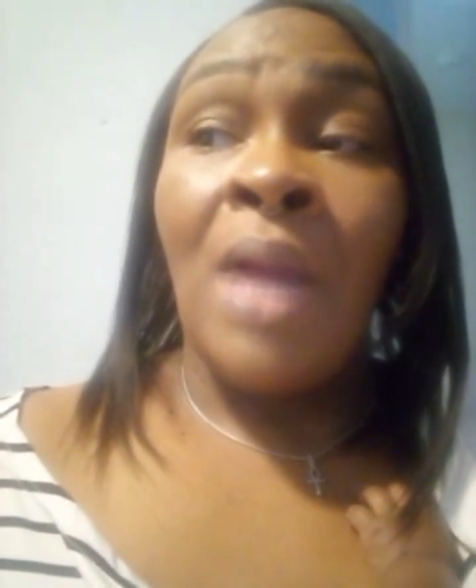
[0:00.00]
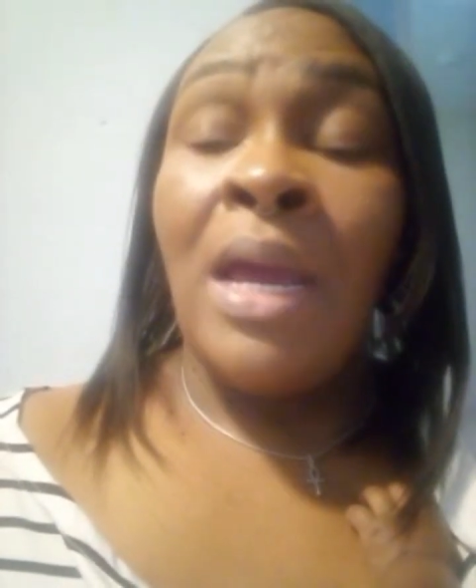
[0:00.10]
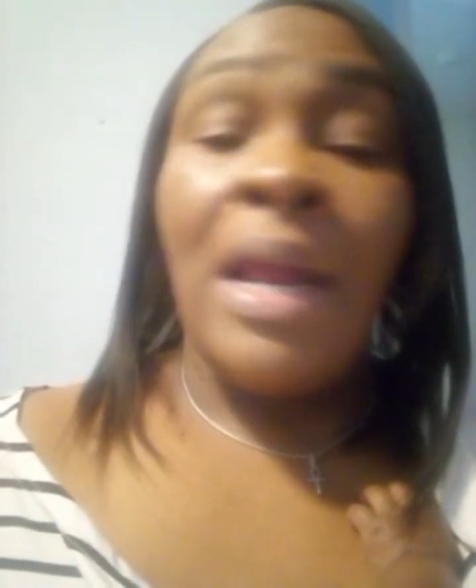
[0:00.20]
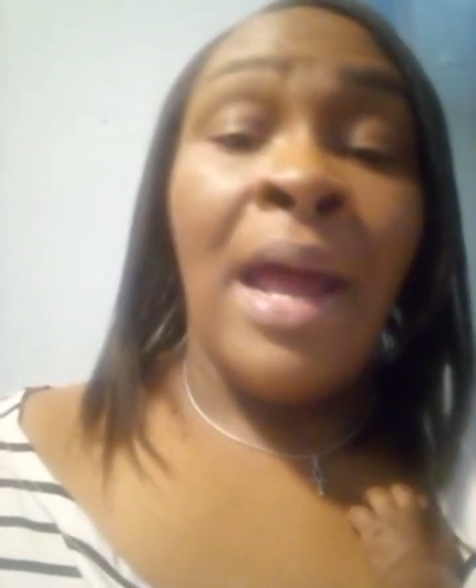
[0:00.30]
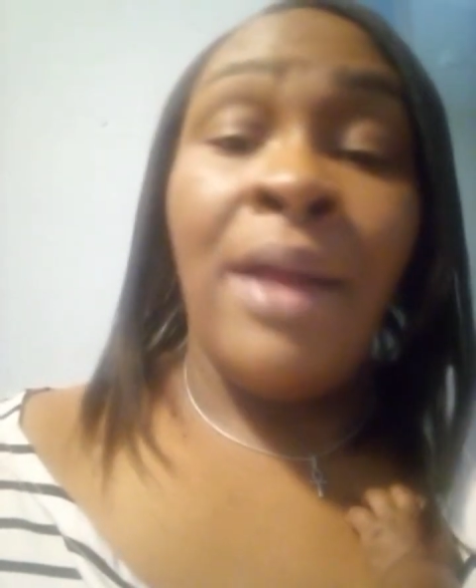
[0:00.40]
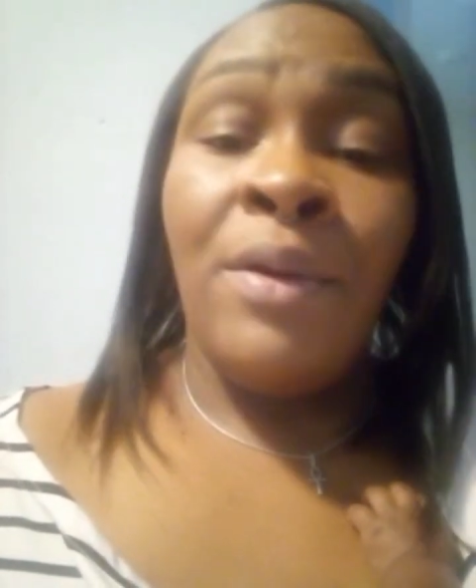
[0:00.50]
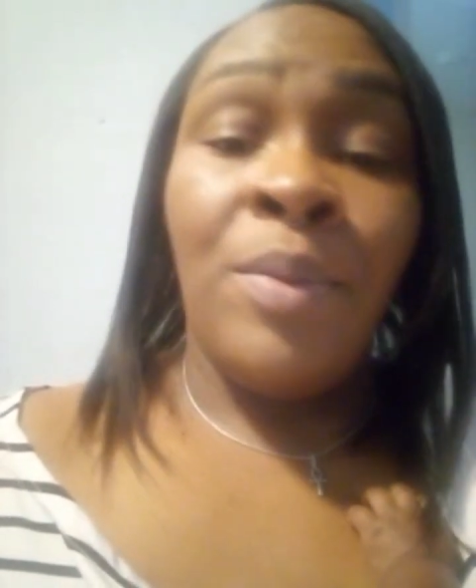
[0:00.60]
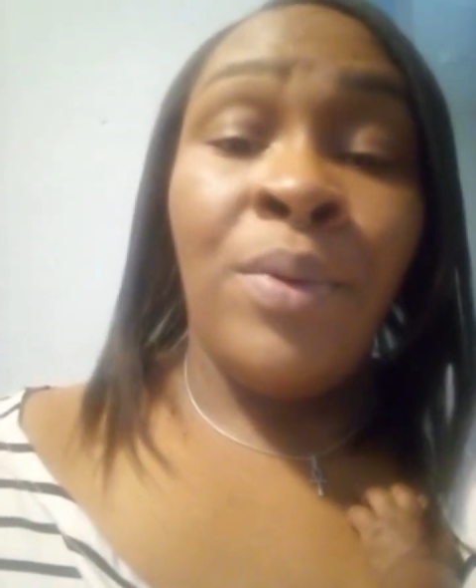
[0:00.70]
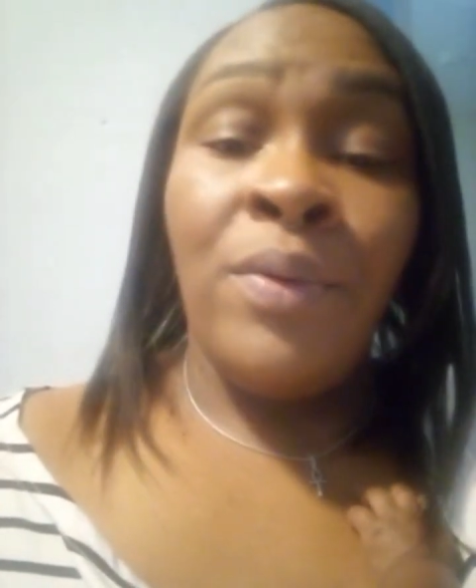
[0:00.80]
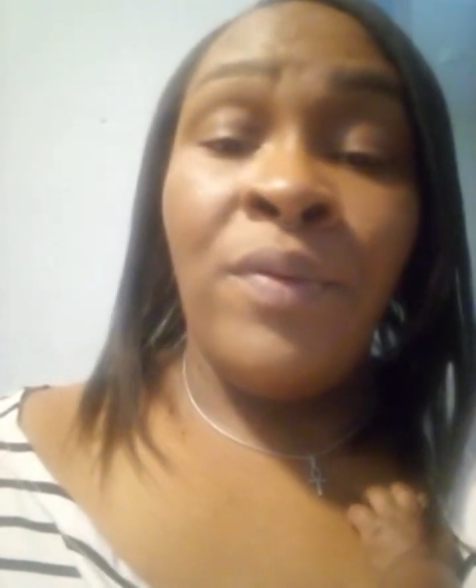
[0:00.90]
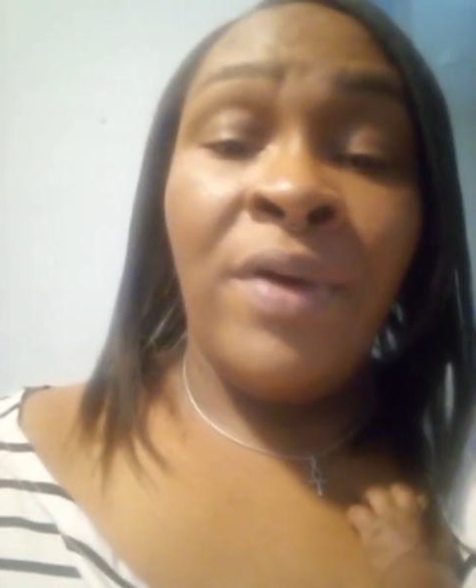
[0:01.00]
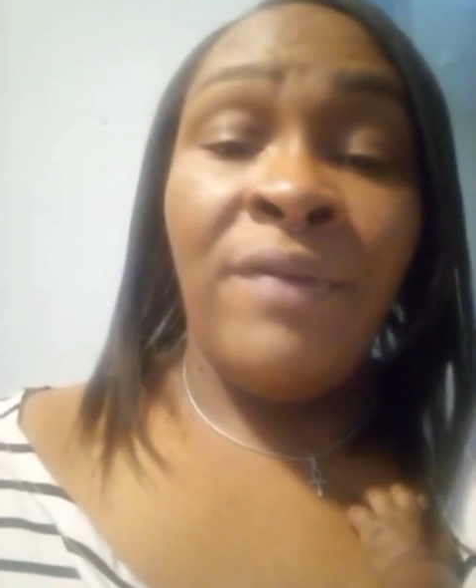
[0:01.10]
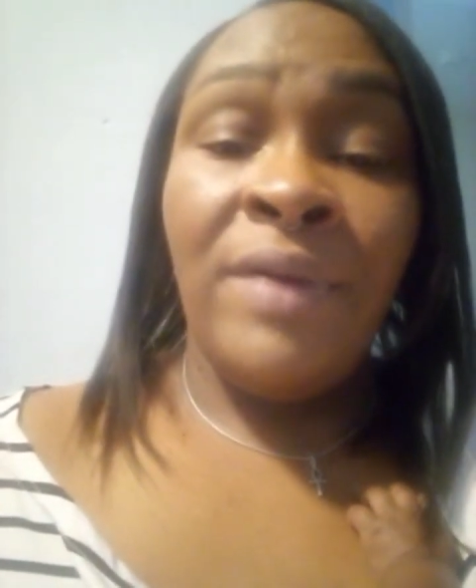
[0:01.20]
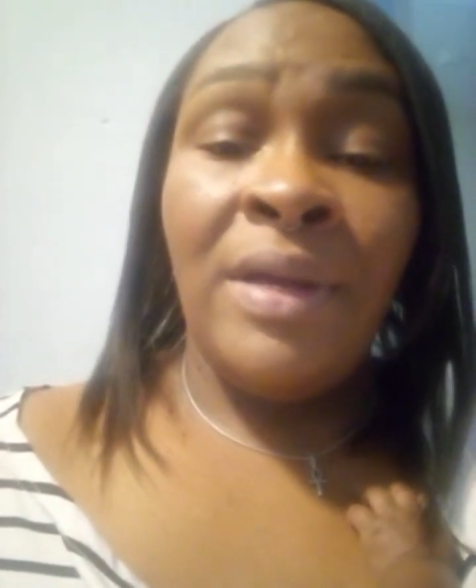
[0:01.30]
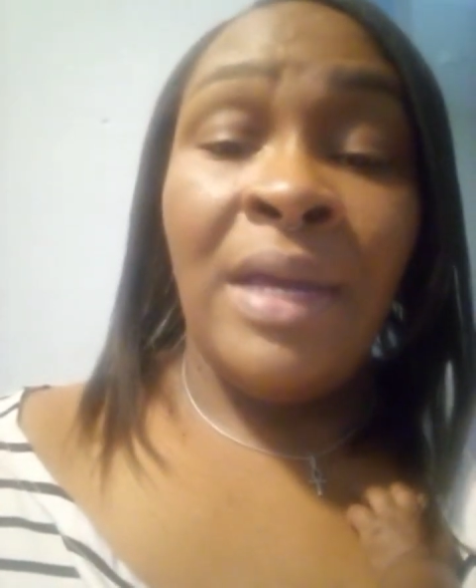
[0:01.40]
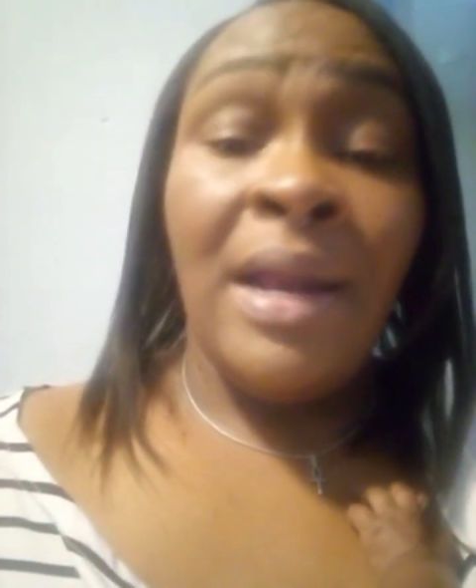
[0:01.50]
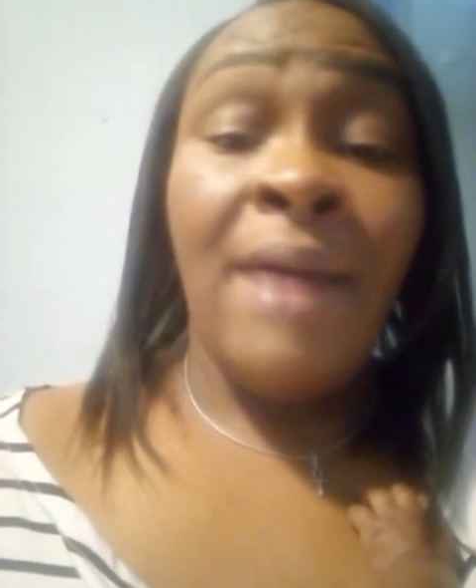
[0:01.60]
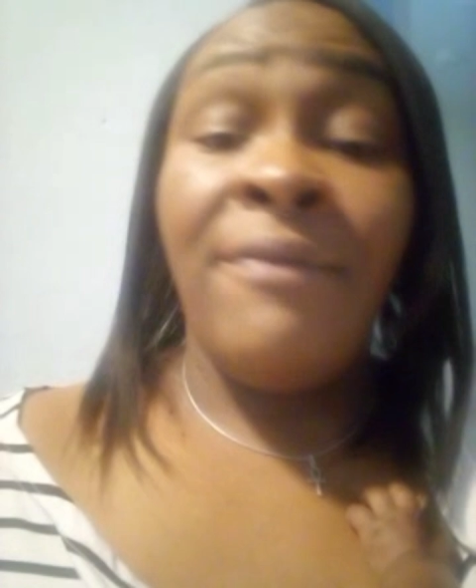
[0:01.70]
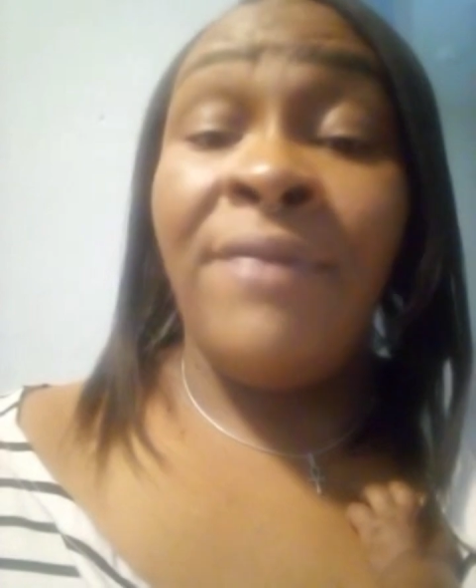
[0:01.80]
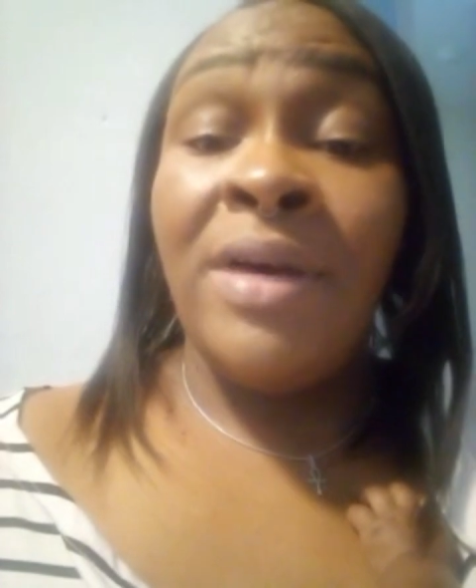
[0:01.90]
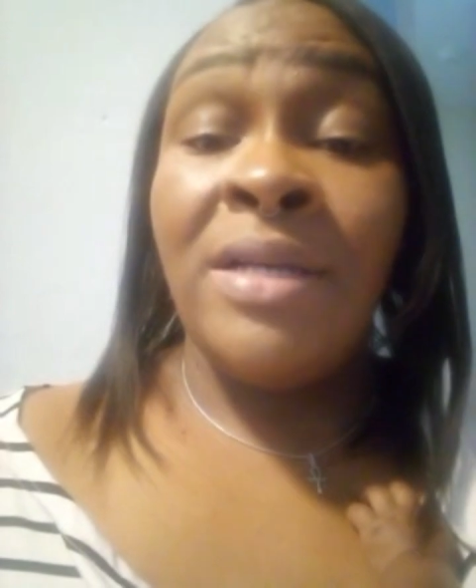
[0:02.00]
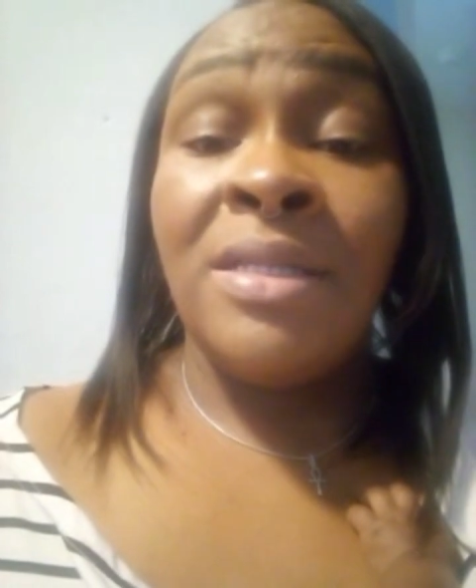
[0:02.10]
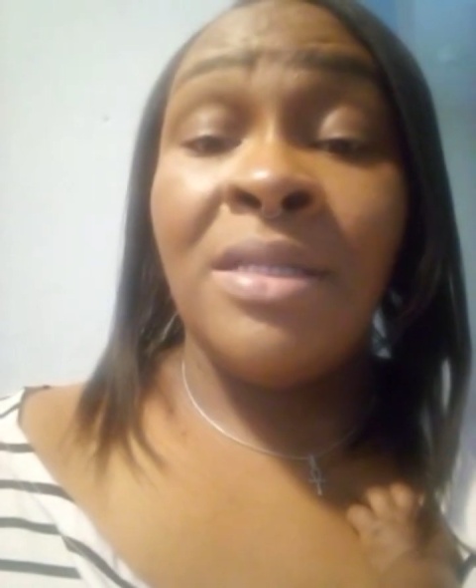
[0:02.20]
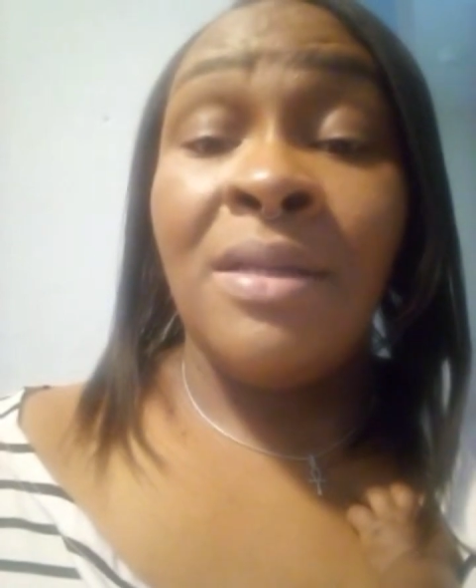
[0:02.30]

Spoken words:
and I don't approve of it and I fuss,